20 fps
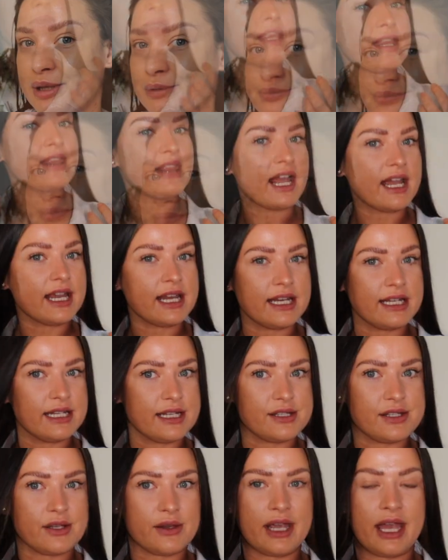The lighting
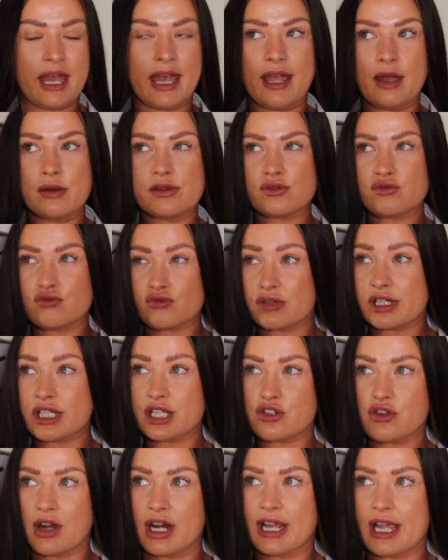is okay. I was really
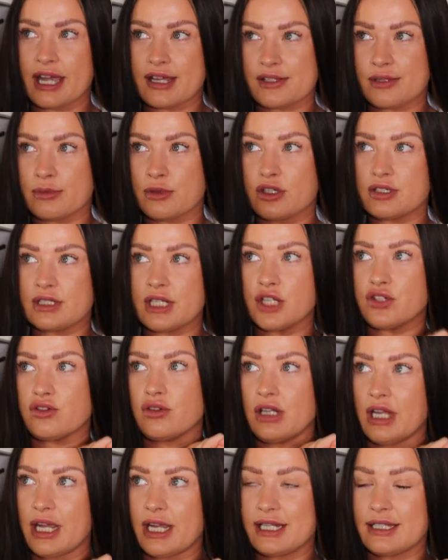trying to get some good
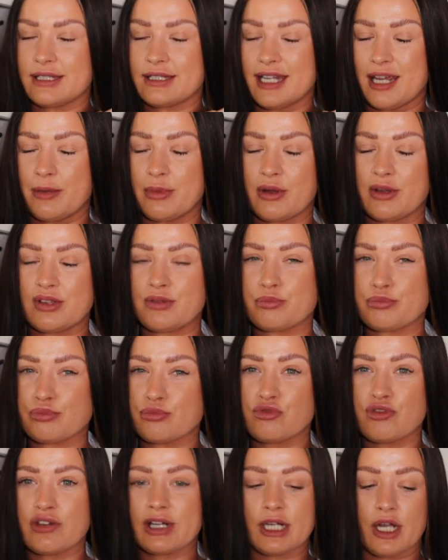natural lighting today, but it's
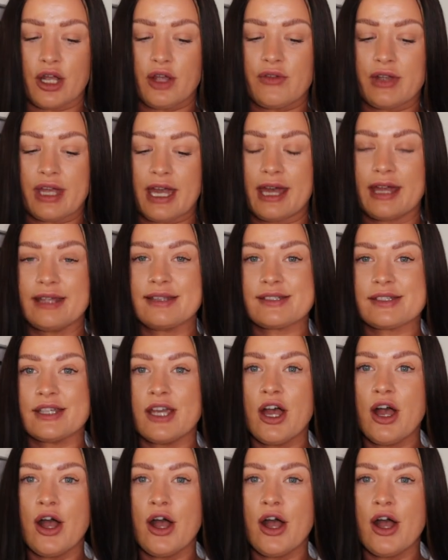really overcast.